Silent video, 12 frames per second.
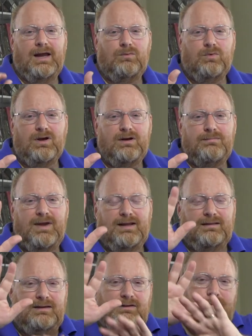And we're going to
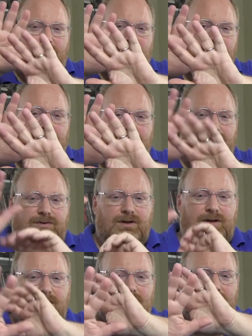make these
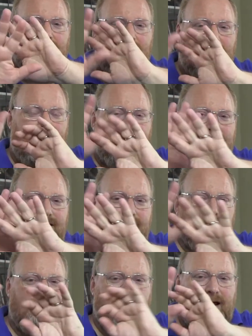particles
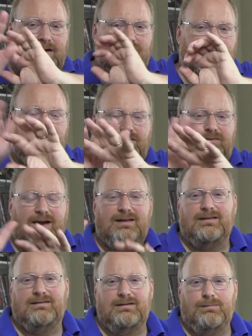not actually
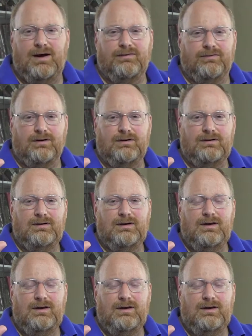affect the Z buffer,